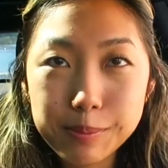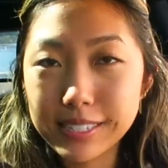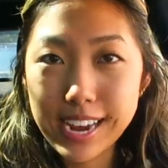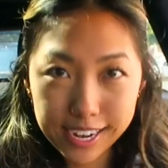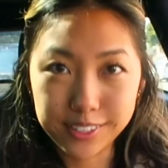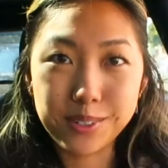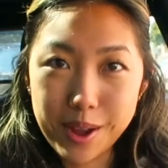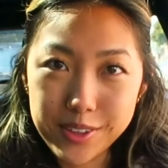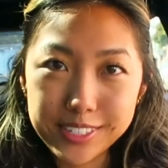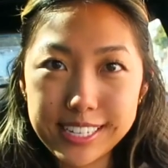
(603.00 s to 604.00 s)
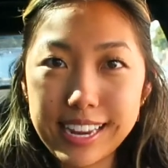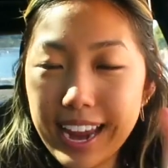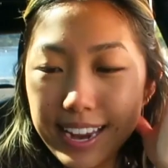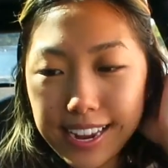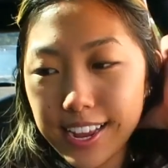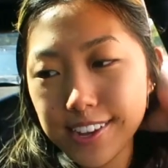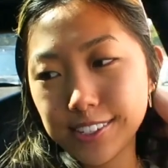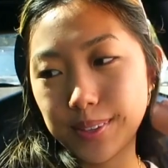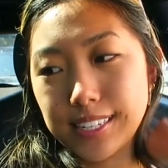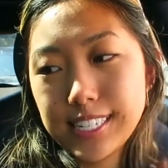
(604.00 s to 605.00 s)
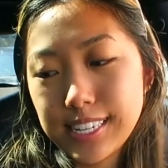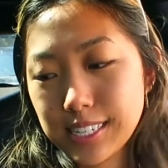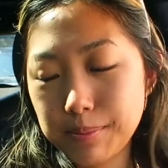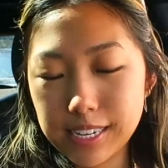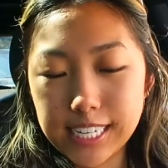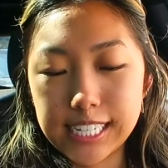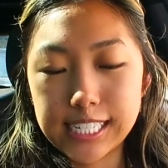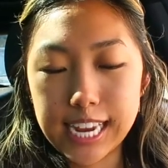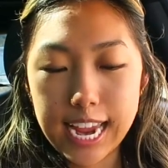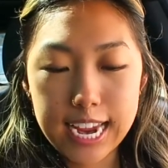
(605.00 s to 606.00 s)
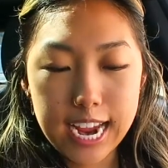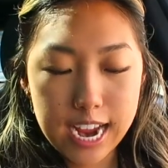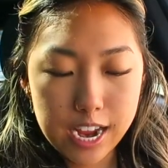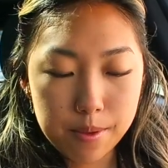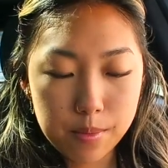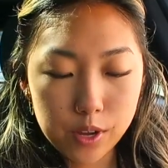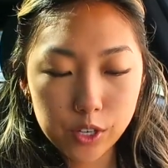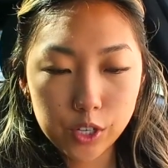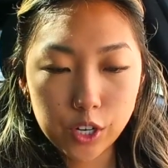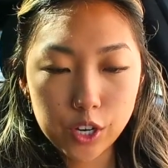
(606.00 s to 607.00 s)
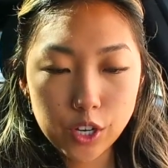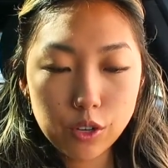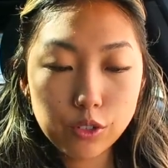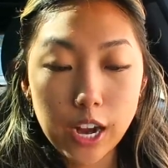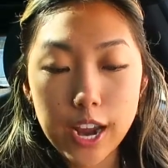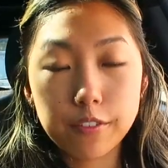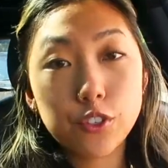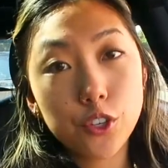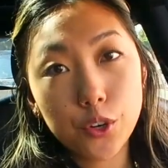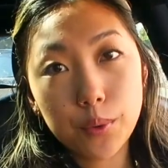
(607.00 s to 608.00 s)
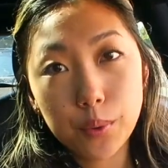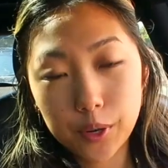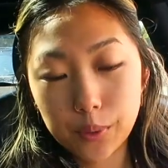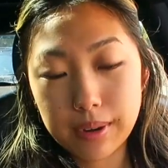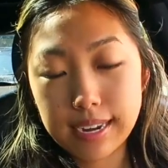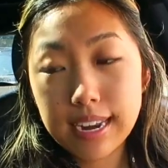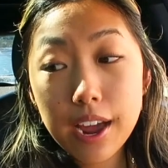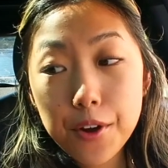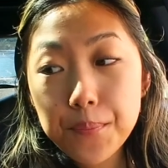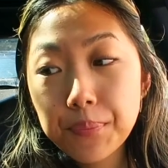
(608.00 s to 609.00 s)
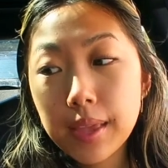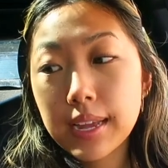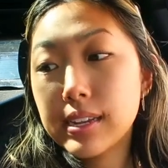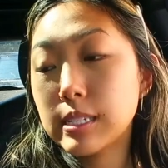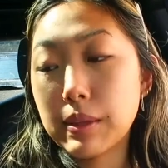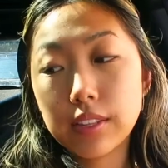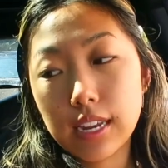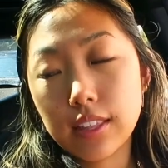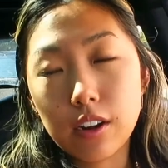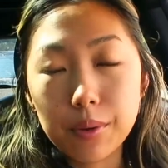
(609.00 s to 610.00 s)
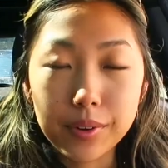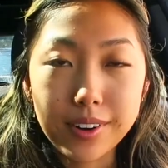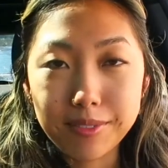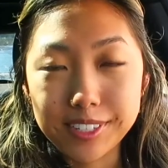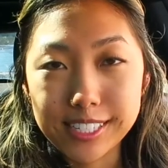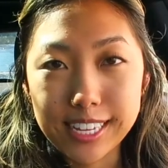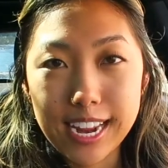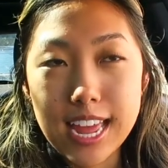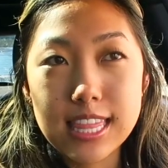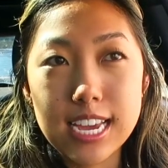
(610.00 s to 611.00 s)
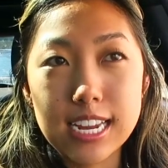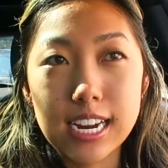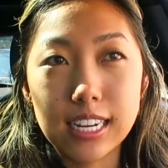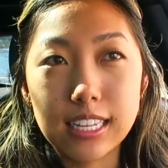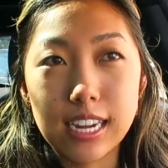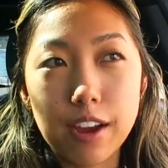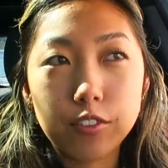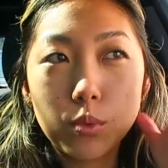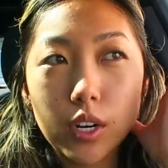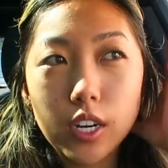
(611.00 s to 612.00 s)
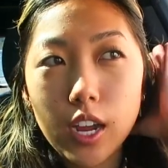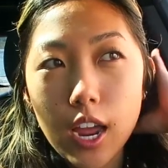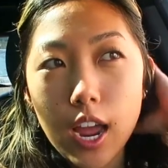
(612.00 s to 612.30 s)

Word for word: spectacular weather today. So I think today's gonna be a good day. I'm gonna go drive to work right now spend the day there at work obviously and then I think after work